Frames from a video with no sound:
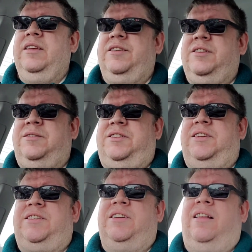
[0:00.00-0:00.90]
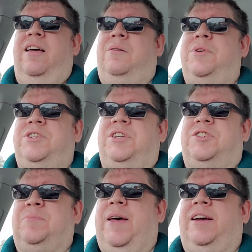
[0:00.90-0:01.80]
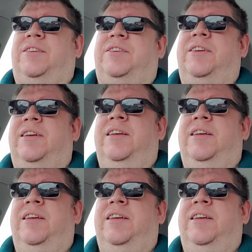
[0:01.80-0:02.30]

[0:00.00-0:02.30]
So it's not like we should expect